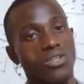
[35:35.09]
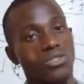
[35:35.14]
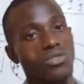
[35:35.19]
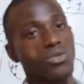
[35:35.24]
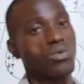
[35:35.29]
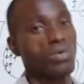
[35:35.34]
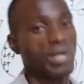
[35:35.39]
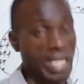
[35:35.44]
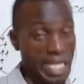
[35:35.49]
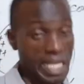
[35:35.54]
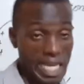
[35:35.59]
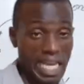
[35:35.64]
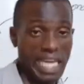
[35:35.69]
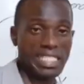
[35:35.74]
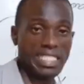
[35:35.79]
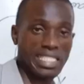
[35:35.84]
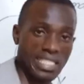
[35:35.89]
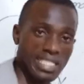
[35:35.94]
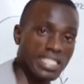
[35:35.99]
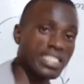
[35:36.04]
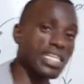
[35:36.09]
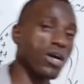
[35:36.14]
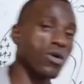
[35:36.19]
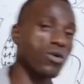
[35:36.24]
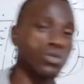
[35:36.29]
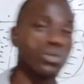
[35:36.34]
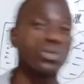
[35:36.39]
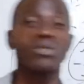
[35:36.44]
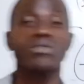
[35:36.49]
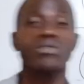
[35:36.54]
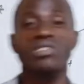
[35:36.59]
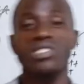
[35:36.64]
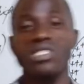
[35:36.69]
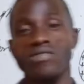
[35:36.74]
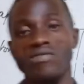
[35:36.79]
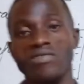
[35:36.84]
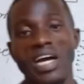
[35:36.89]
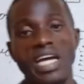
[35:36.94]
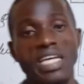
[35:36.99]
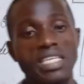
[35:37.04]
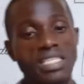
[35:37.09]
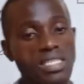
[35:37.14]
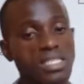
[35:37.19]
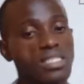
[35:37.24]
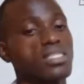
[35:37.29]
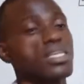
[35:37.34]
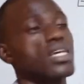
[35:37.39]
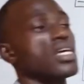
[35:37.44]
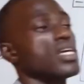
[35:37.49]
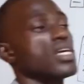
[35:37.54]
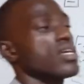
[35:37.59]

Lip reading: So a lightning jar was one of the devices